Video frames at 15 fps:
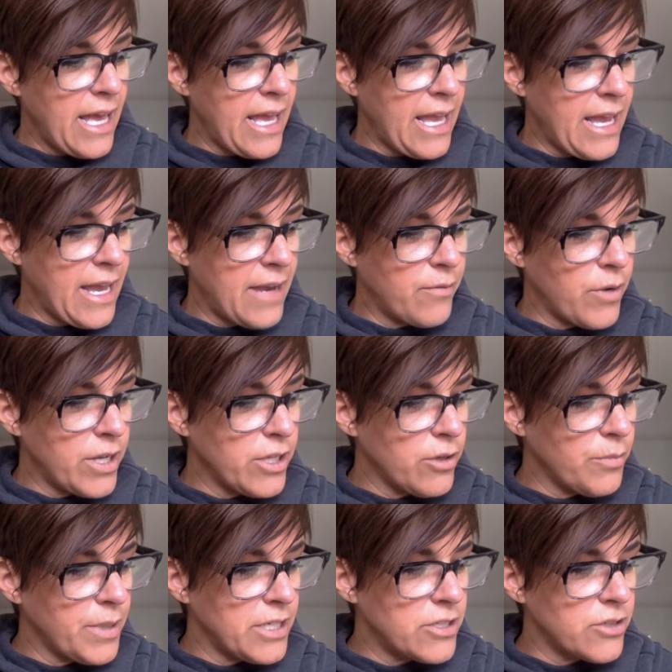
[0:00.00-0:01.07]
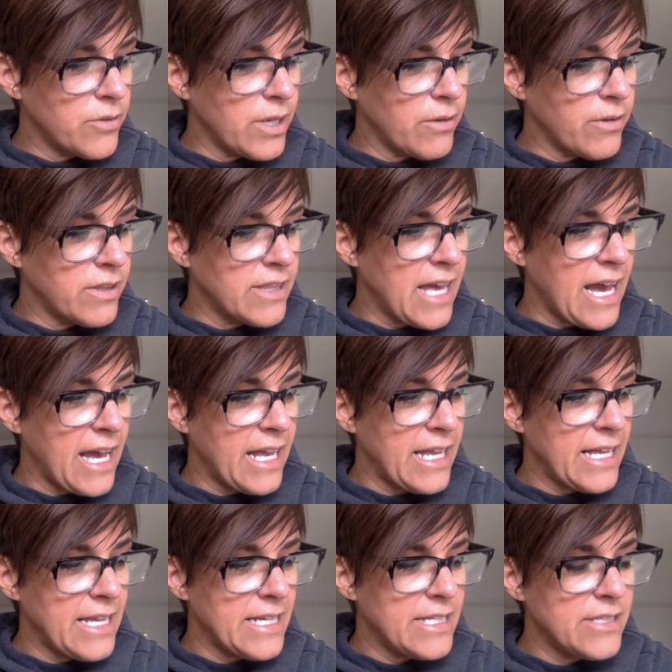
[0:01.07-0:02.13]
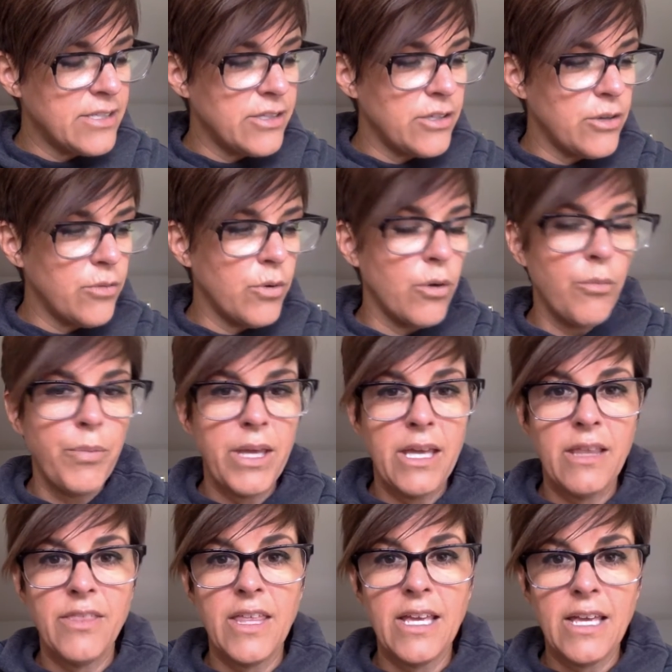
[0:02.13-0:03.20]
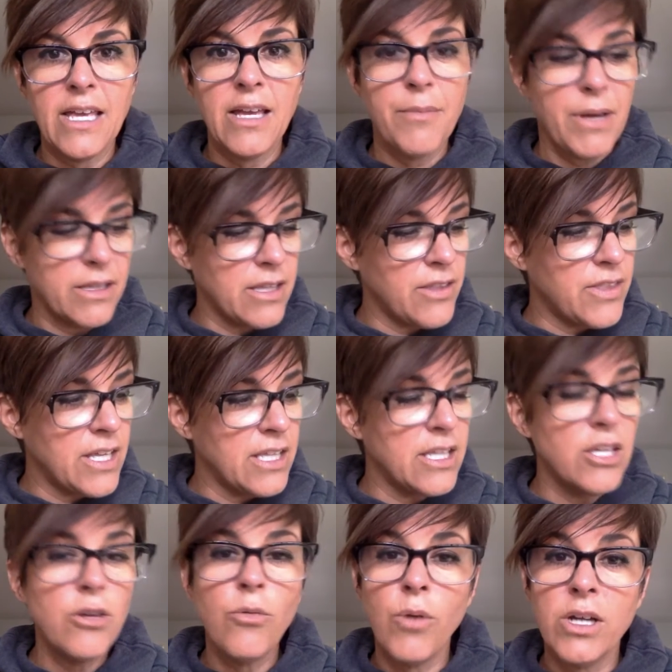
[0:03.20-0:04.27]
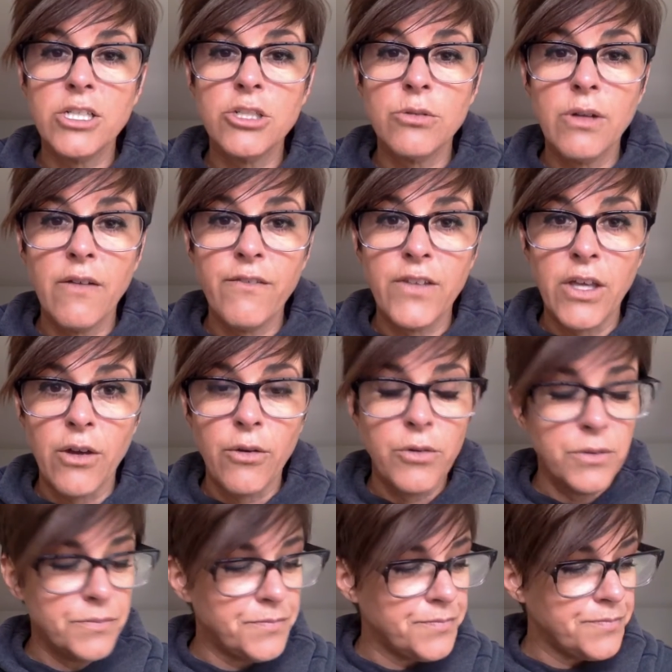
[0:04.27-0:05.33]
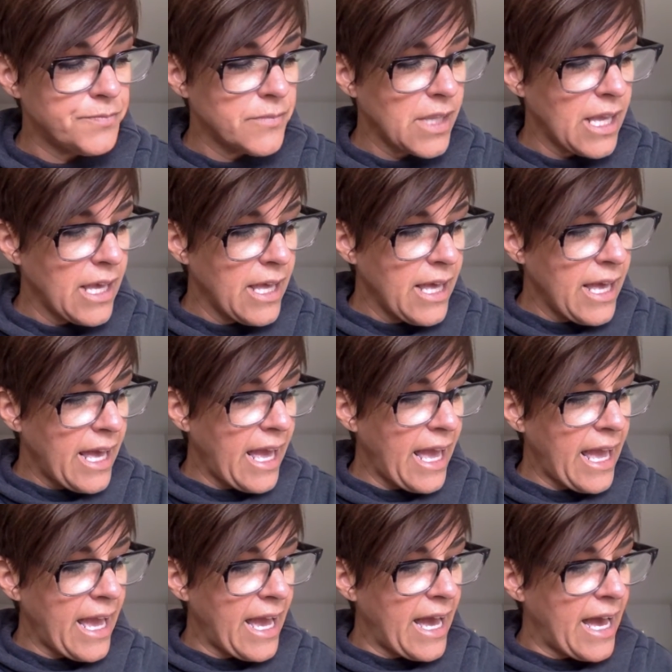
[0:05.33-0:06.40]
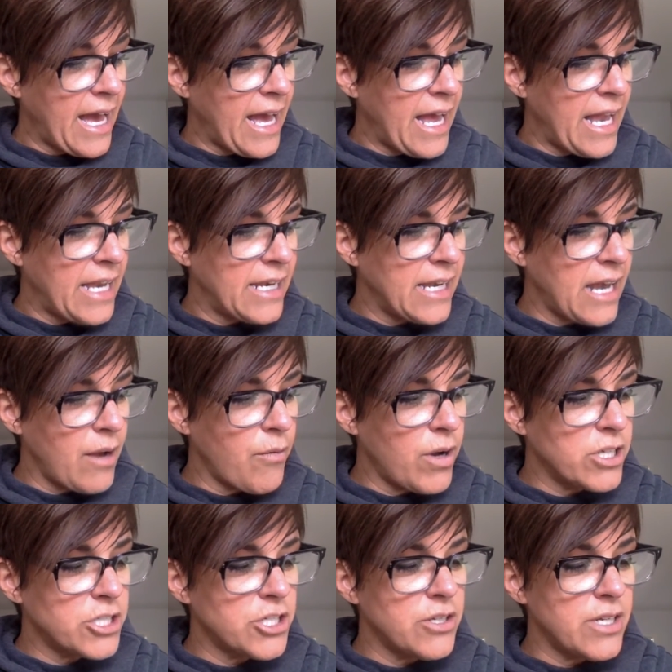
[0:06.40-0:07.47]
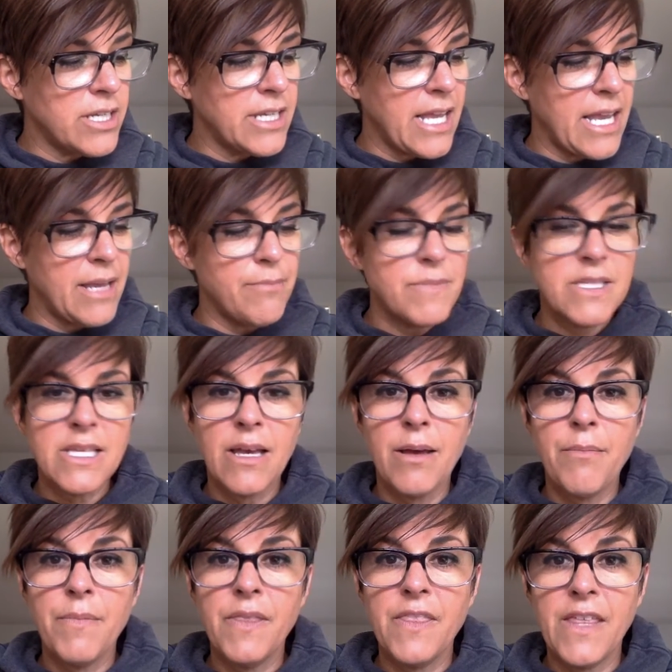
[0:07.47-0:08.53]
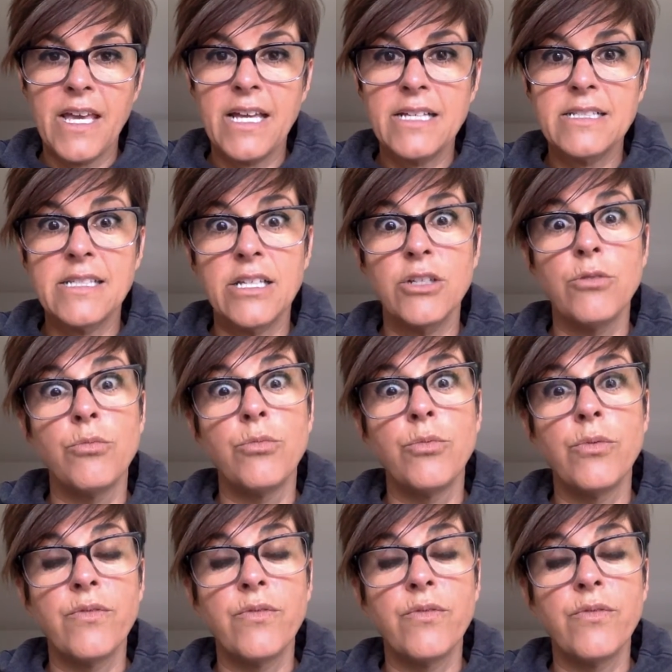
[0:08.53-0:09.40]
And what you'll be doing with that is you will be thinking about the thing that you want to review. And I want you to name 5 things that you